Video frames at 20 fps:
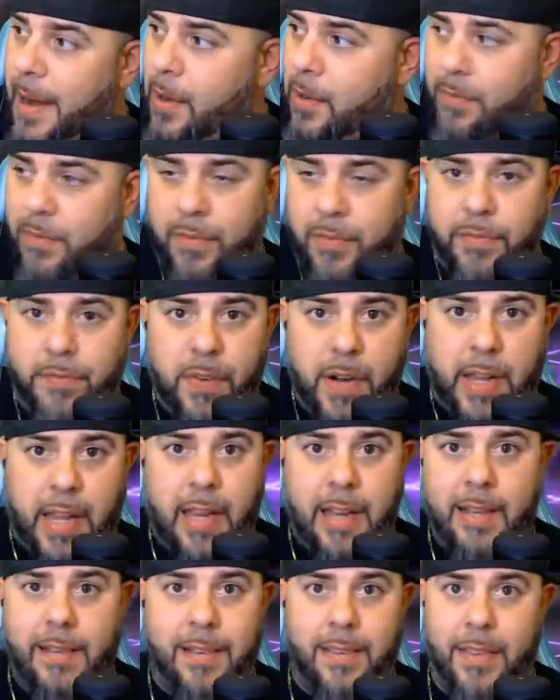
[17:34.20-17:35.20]
of
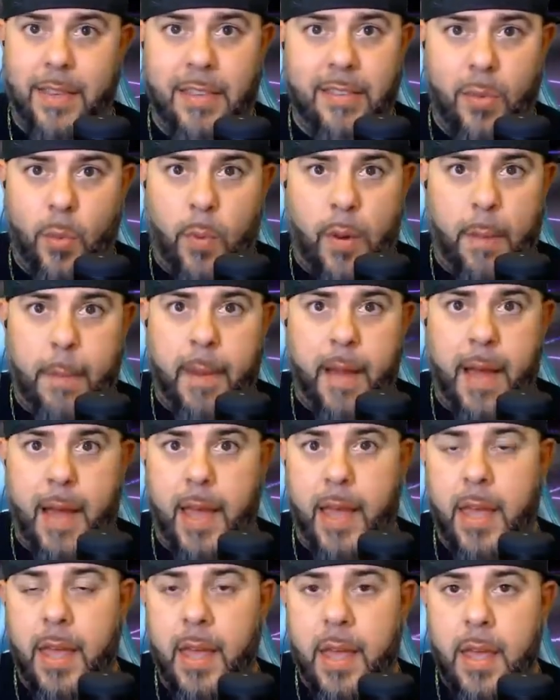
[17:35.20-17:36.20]
freaking things they want to
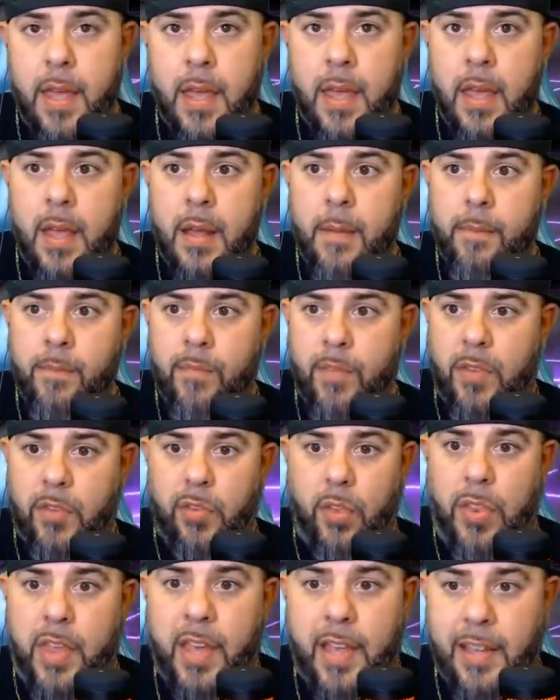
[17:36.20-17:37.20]
buy
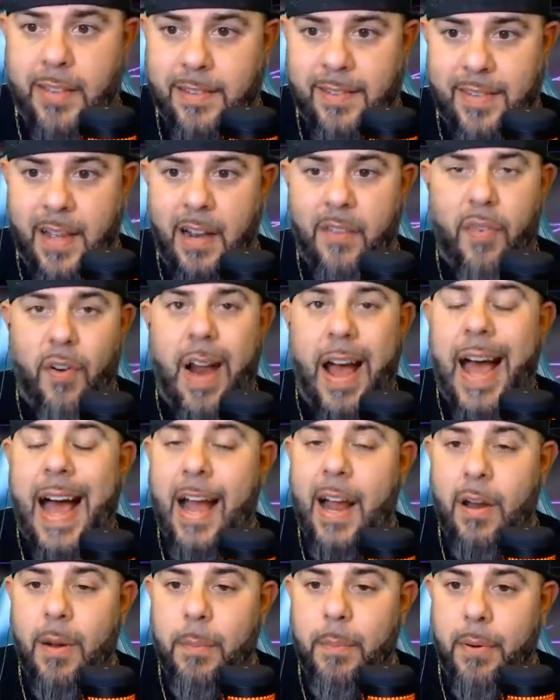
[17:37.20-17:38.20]
so they can sell it for a
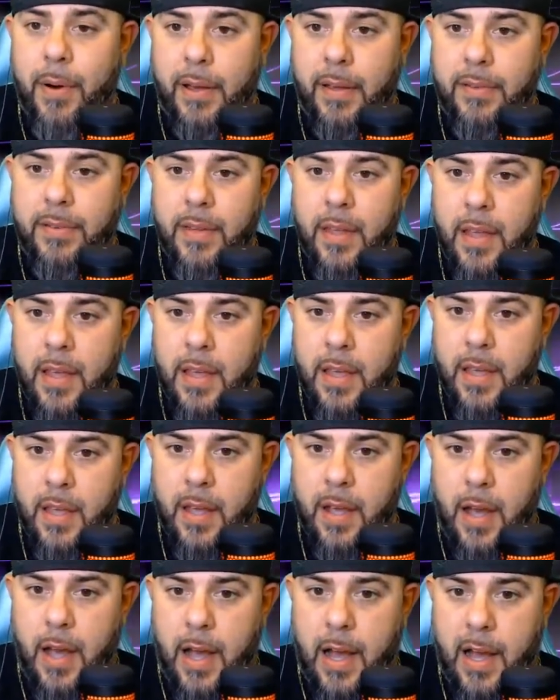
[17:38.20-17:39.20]
higher price.
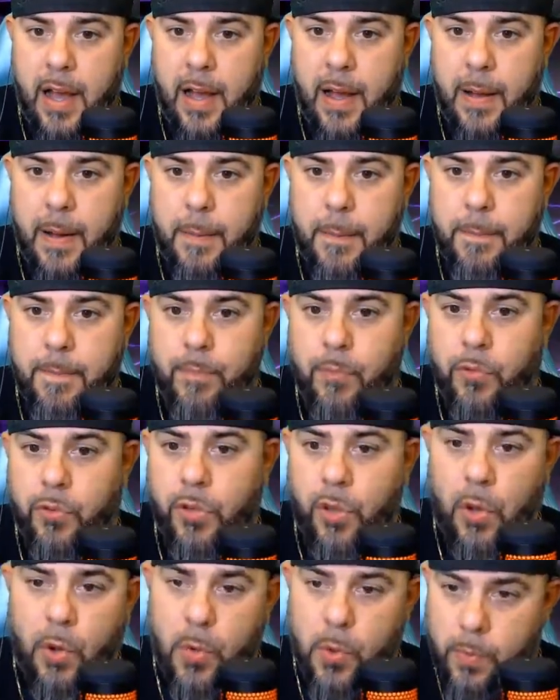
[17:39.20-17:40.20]

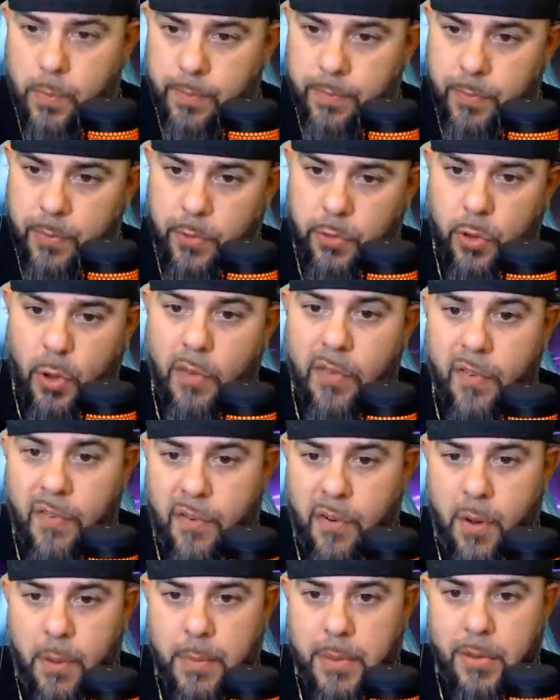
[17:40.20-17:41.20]
So far
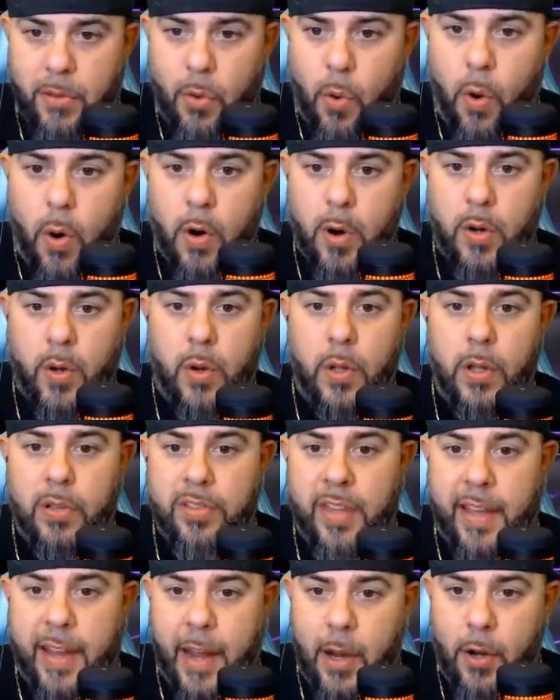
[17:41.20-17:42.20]
from this whole article, it looks
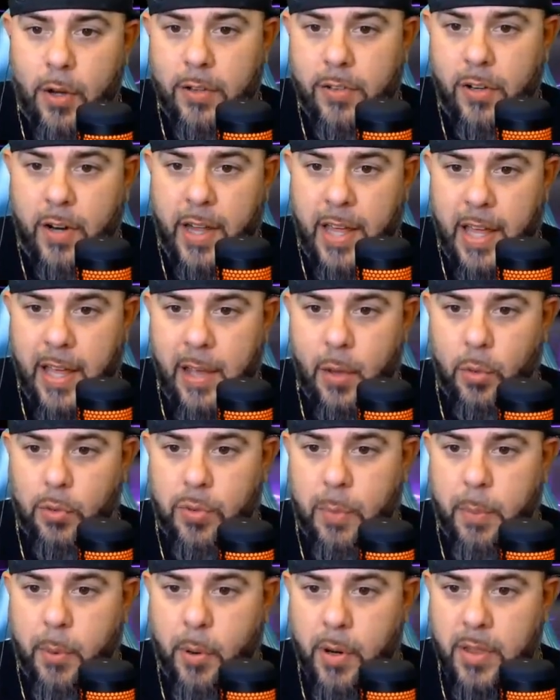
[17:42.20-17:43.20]
like earlier today it was
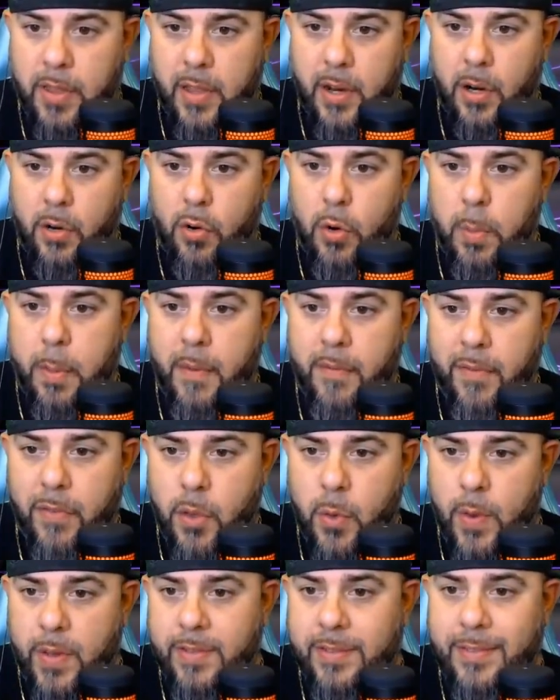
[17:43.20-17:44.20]
reported that a group of the
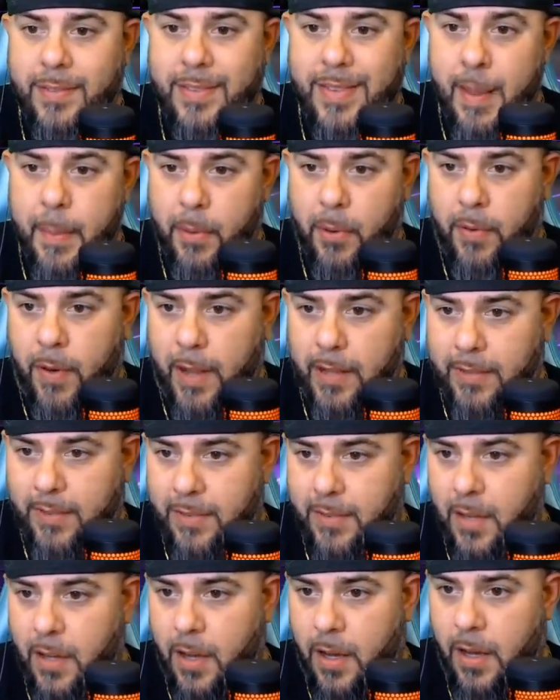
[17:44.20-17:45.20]
U.S. Democrats
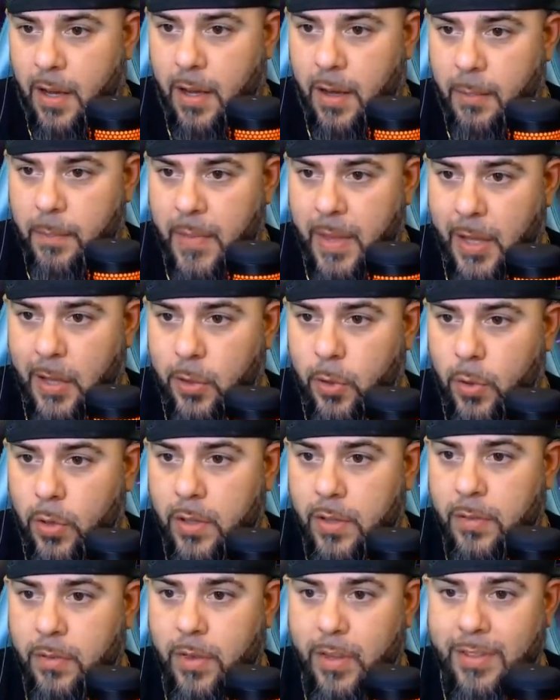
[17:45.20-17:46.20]

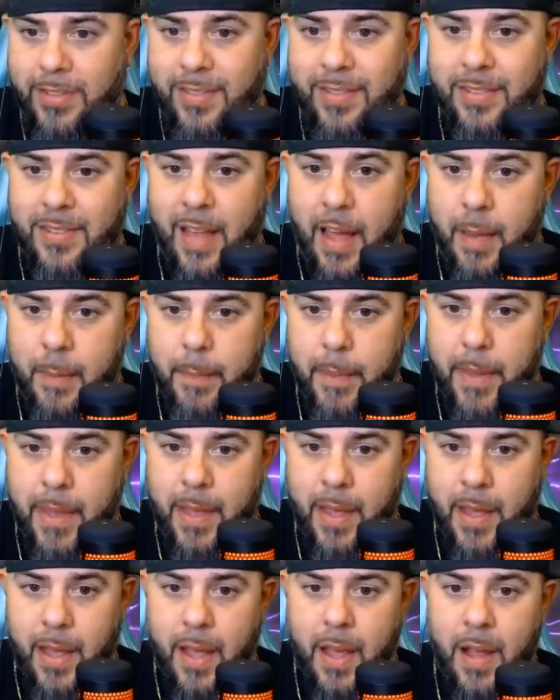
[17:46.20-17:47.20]
included the
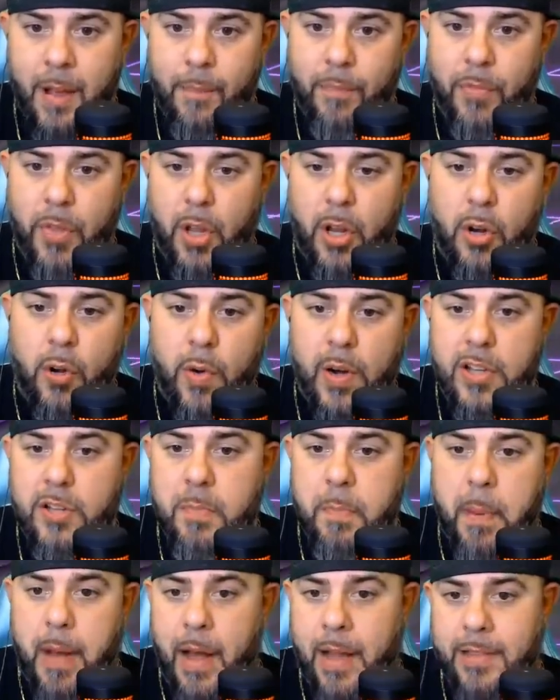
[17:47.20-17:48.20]
Stomping the Grinch
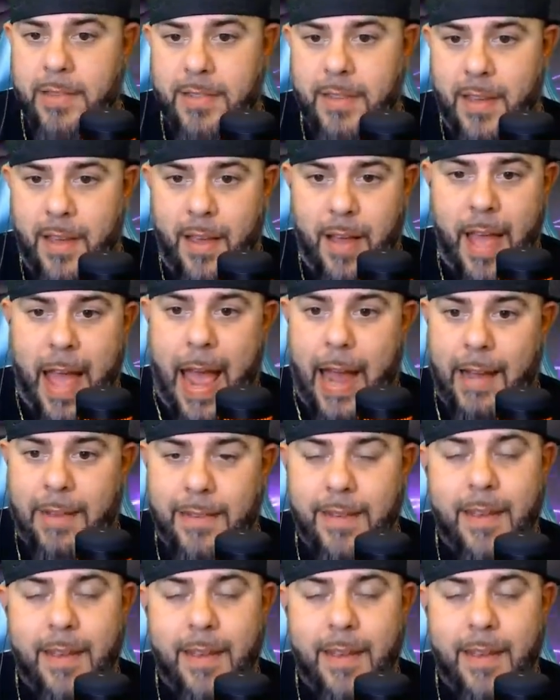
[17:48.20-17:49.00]
Bots Act